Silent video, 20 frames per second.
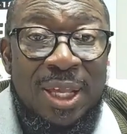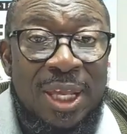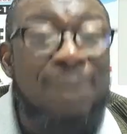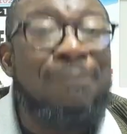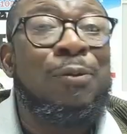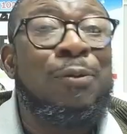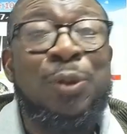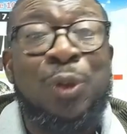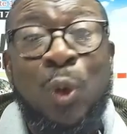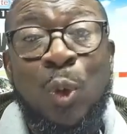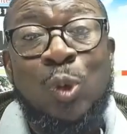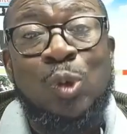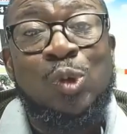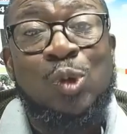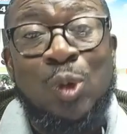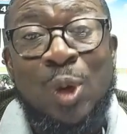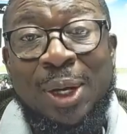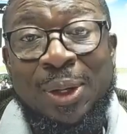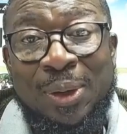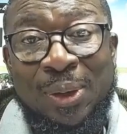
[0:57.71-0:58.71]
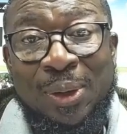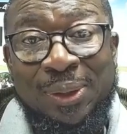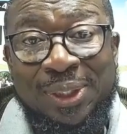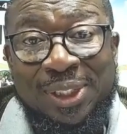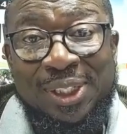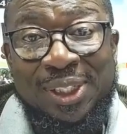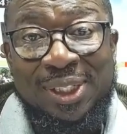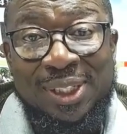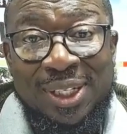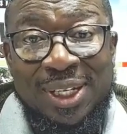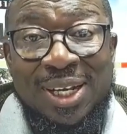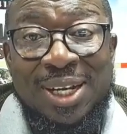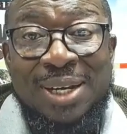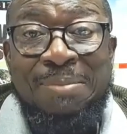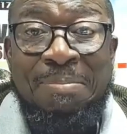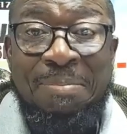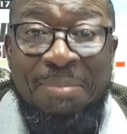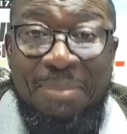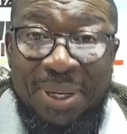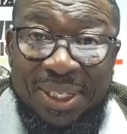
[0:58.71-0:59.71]
Even those who are not
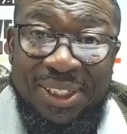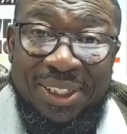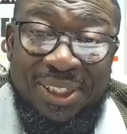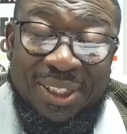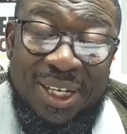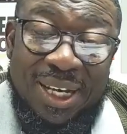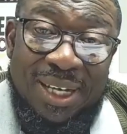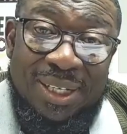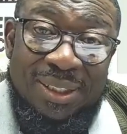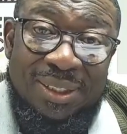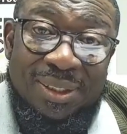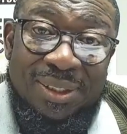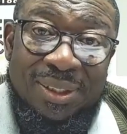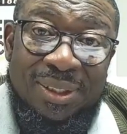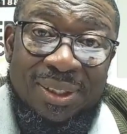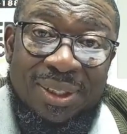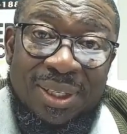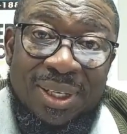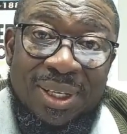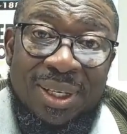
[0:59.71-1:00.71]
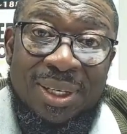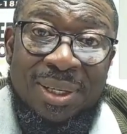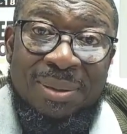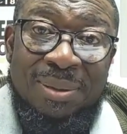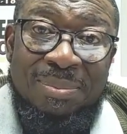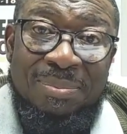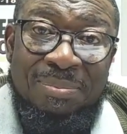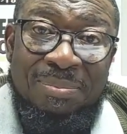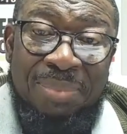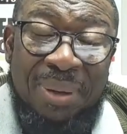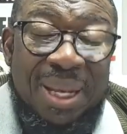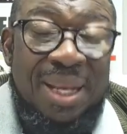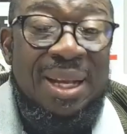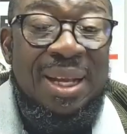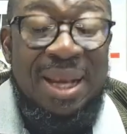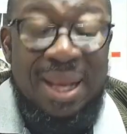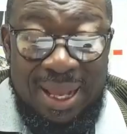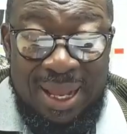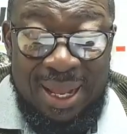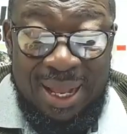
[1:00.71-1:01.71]
ministers,
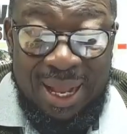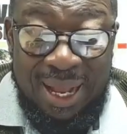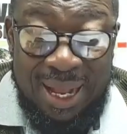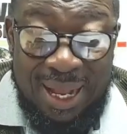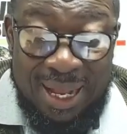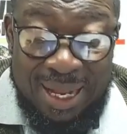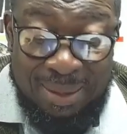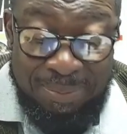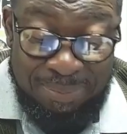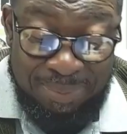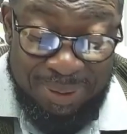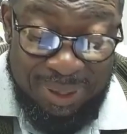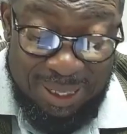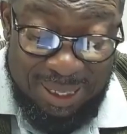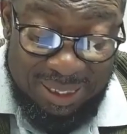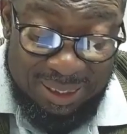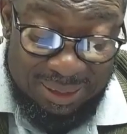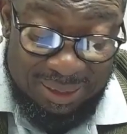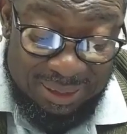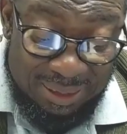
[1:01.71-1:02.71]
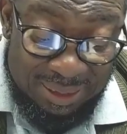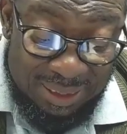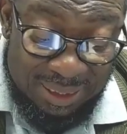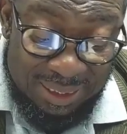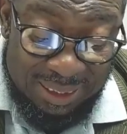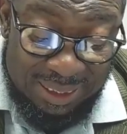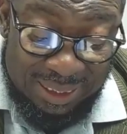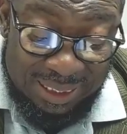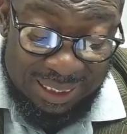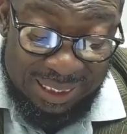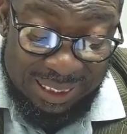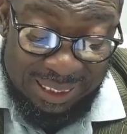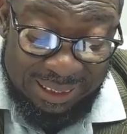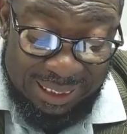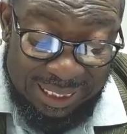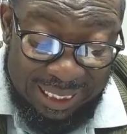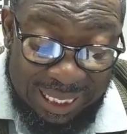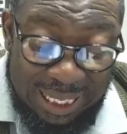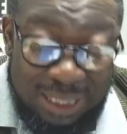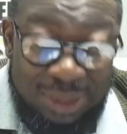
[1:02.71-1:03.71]
being a helper in
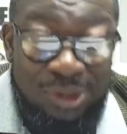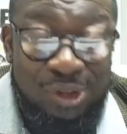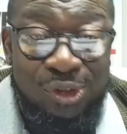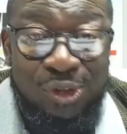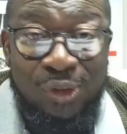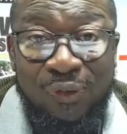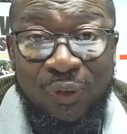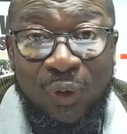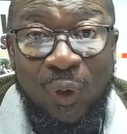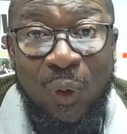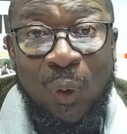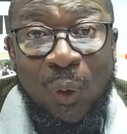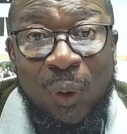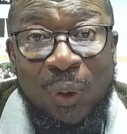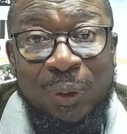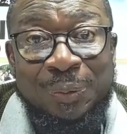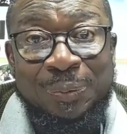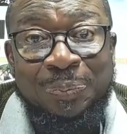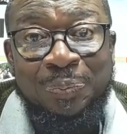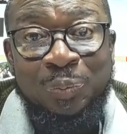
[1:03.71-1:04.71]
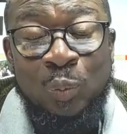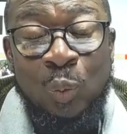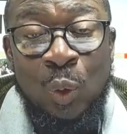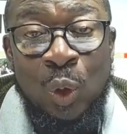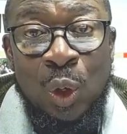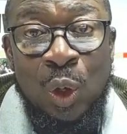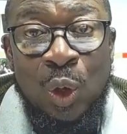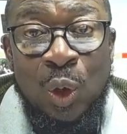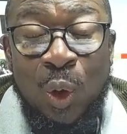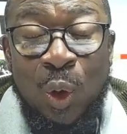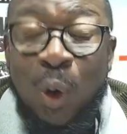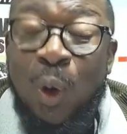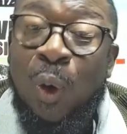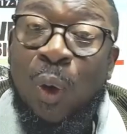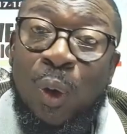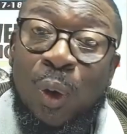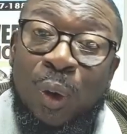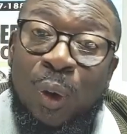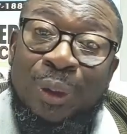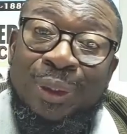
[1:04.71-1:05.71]
the house God,
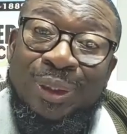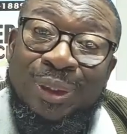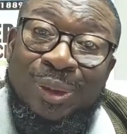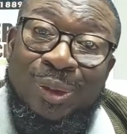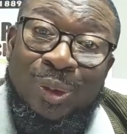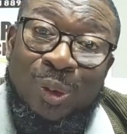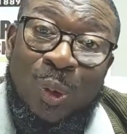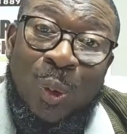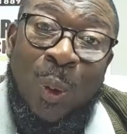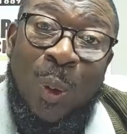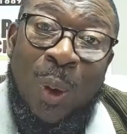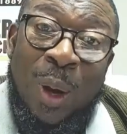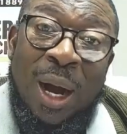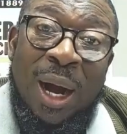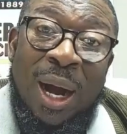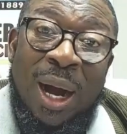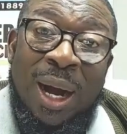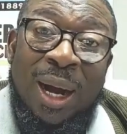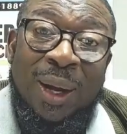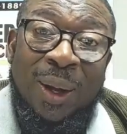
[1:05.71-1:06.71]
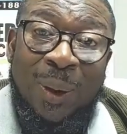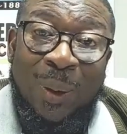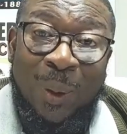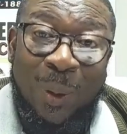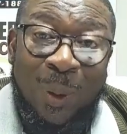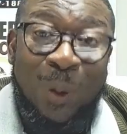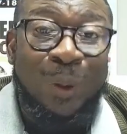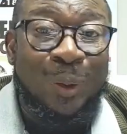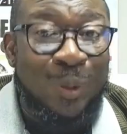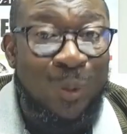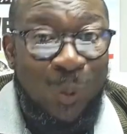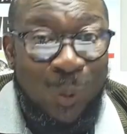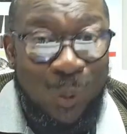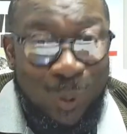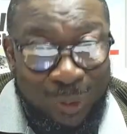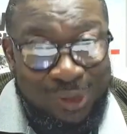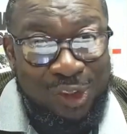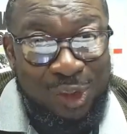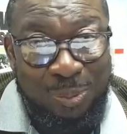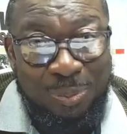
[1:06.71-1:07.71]
or you are God
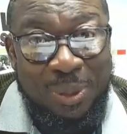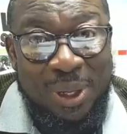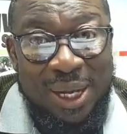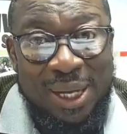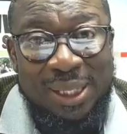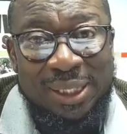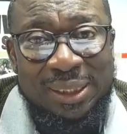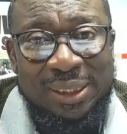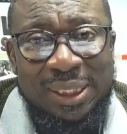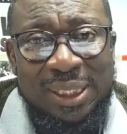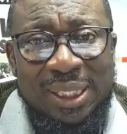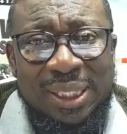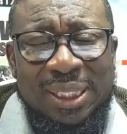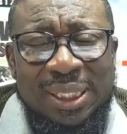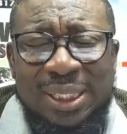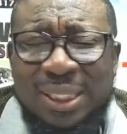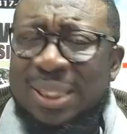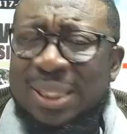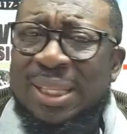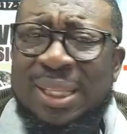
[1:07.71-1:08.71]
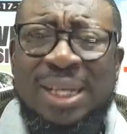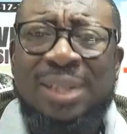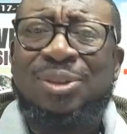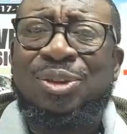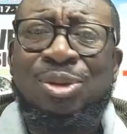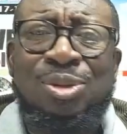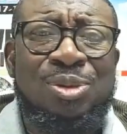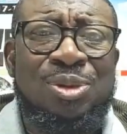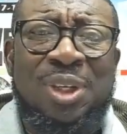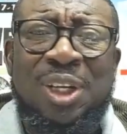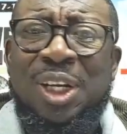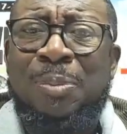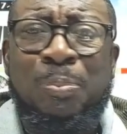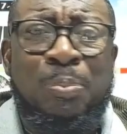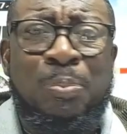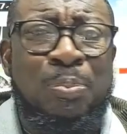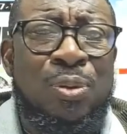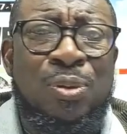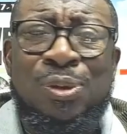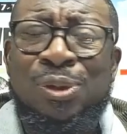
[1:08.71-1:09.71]
worshiper that really
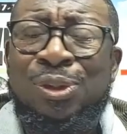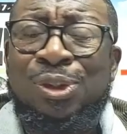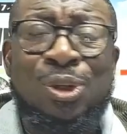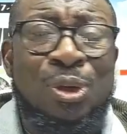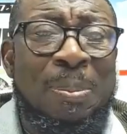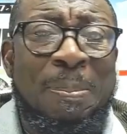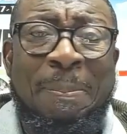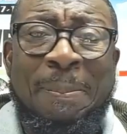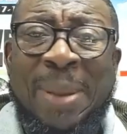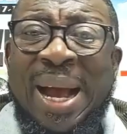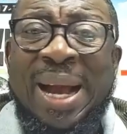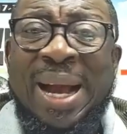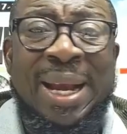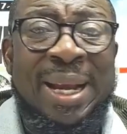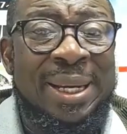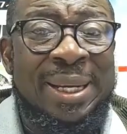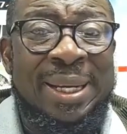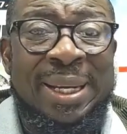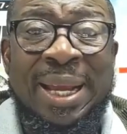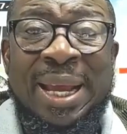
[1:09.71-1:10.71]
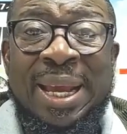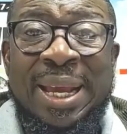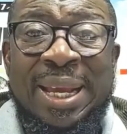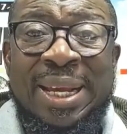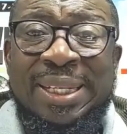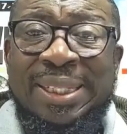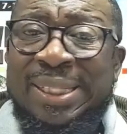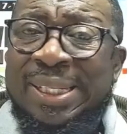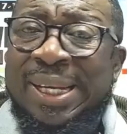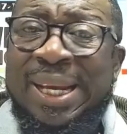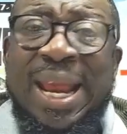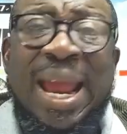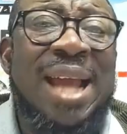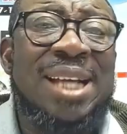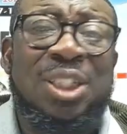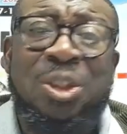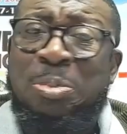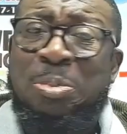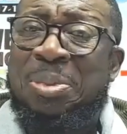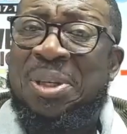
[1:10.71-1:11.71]
put your mind in
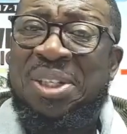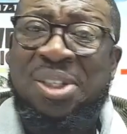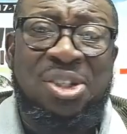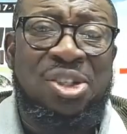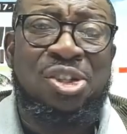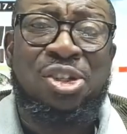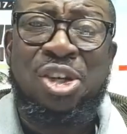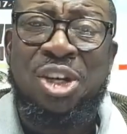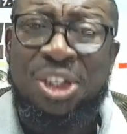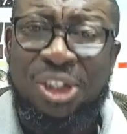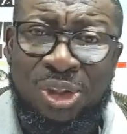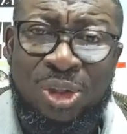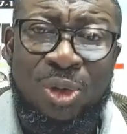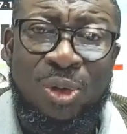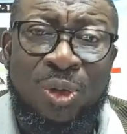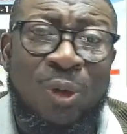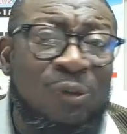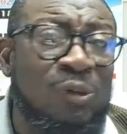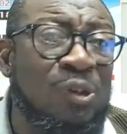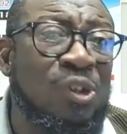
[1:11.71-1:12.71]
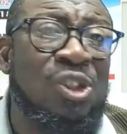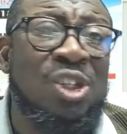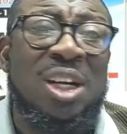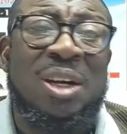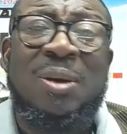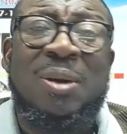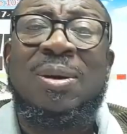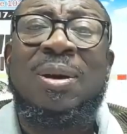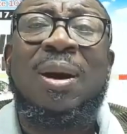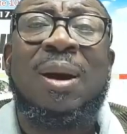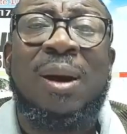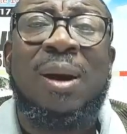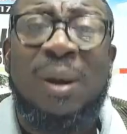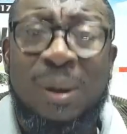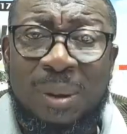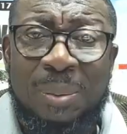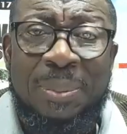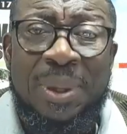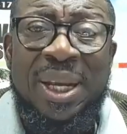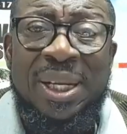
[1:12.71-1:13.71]
expectation of second
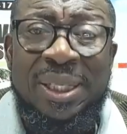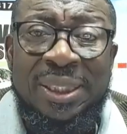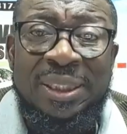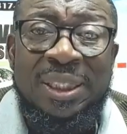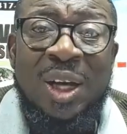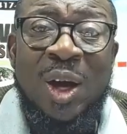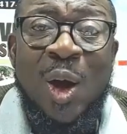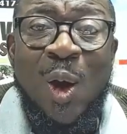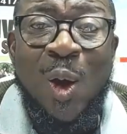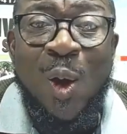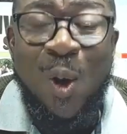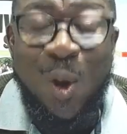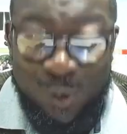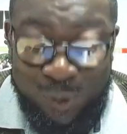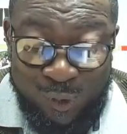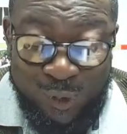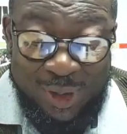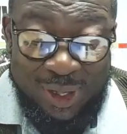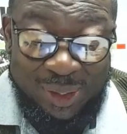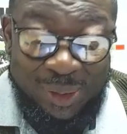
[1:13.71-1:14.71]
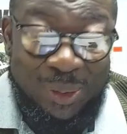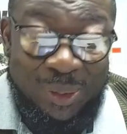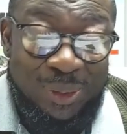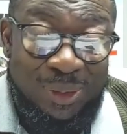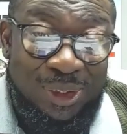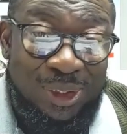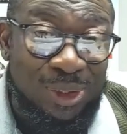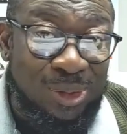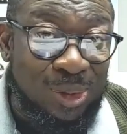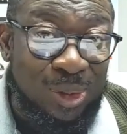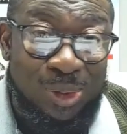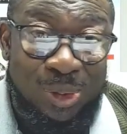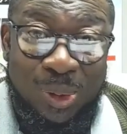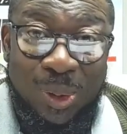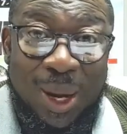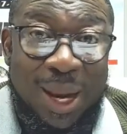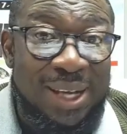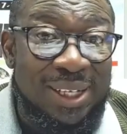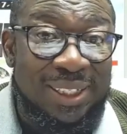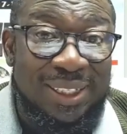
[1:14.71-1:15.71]
coming of our Lord Jesus
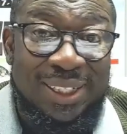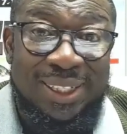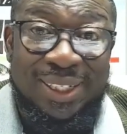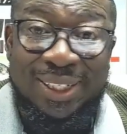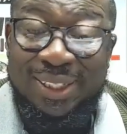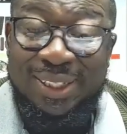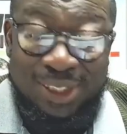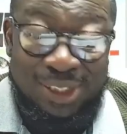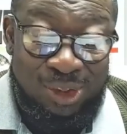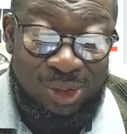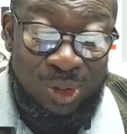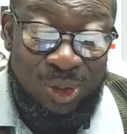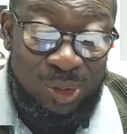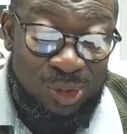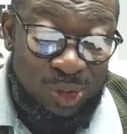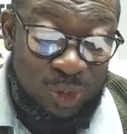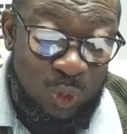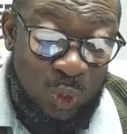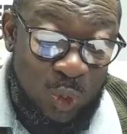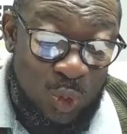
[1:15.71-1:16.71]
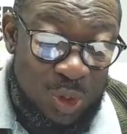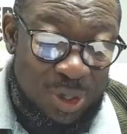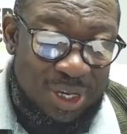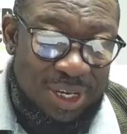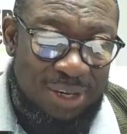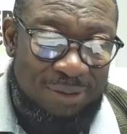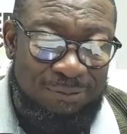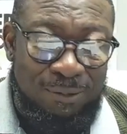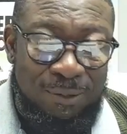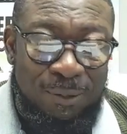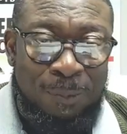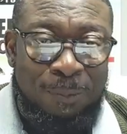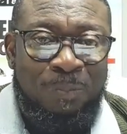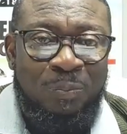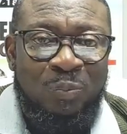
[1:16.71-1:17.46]
Christ. This is just wonderful.